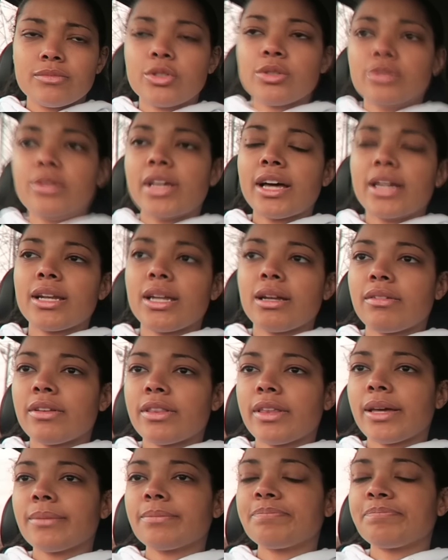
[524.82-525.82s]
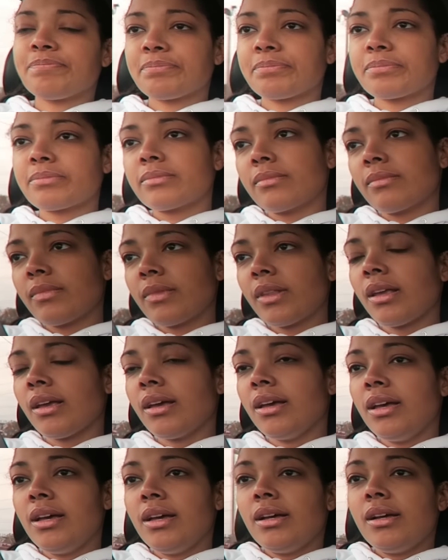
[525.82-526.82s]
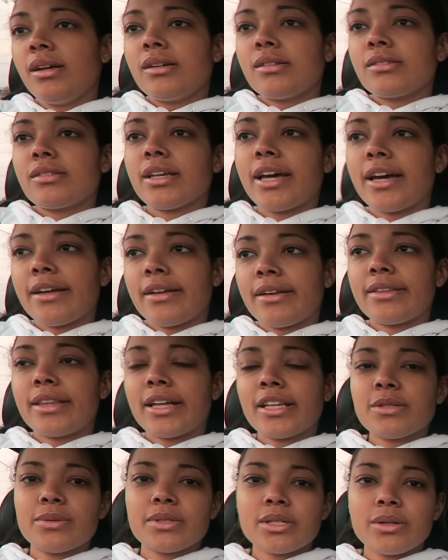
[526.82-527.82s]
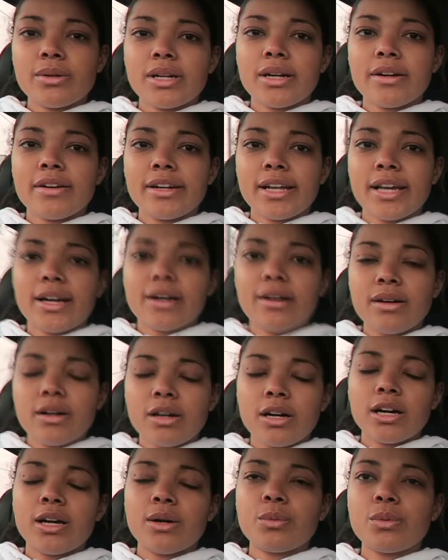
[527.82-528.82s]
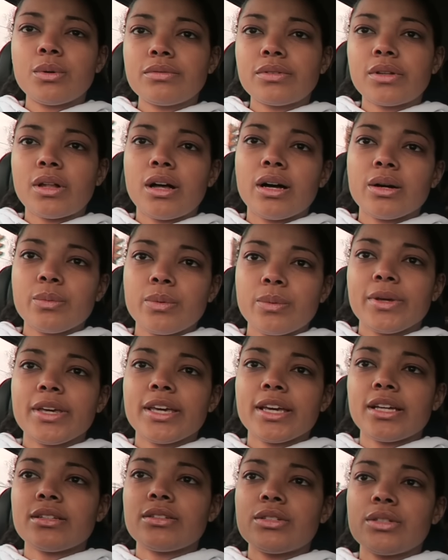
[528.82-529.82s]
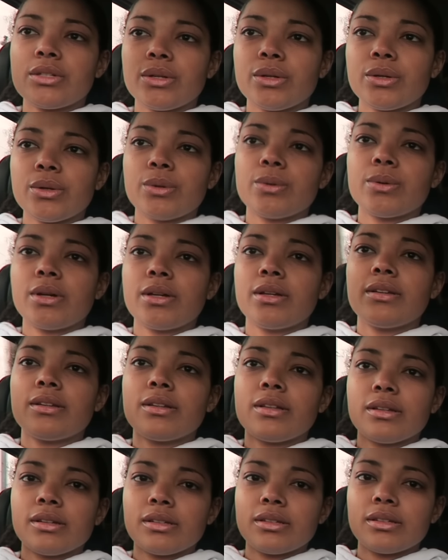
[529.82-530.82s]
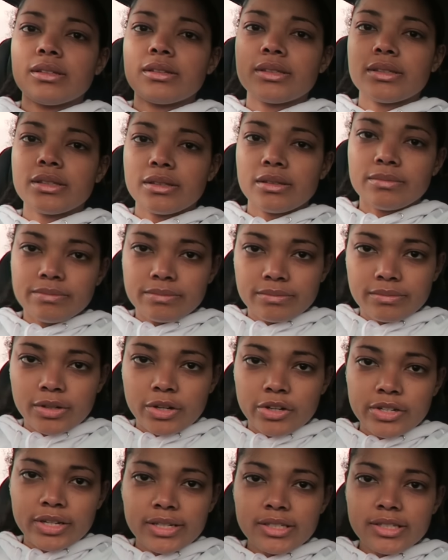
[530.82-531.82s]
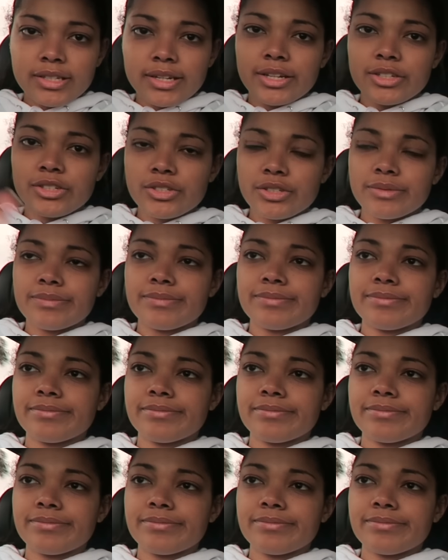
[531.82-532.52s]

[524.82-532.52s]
do that and everything. So yeah, that's what's going on right now. We'll vlog when we get to our destination.